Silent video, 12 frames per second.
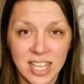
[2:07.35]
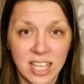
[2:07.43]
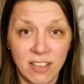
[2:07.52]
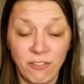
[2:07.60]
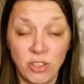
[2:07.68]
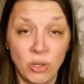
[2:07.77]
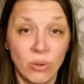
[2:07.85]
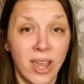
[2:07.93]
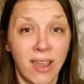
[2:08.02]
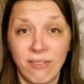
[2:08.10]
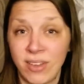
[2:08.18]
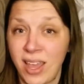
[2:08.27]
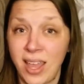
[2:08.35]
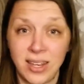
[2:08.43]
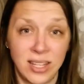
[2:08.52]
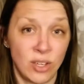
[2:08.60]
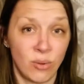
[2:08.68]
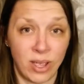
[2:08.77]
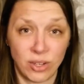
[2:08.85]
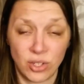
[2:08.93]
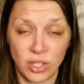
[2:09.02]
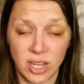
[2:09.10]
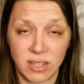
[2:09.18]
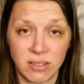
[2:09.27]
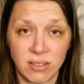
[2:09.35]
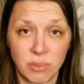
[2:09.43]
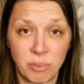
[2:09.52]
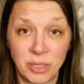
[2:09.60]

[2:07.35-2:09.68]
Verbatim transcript: If you have any questions,